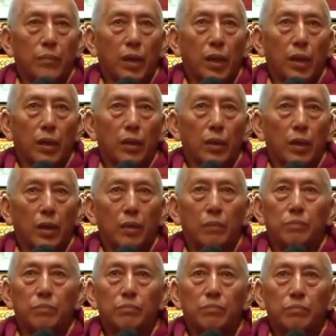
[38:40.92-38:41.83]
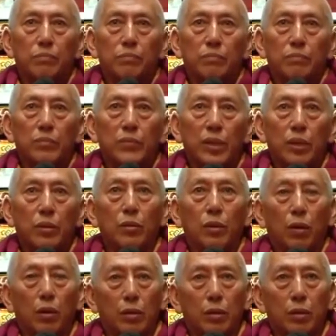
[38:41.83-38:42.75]
in New
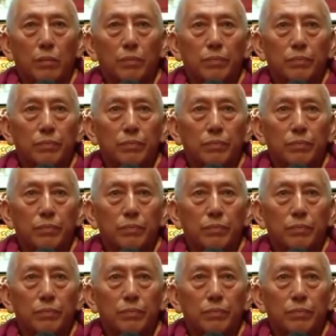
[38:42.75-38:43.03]
York.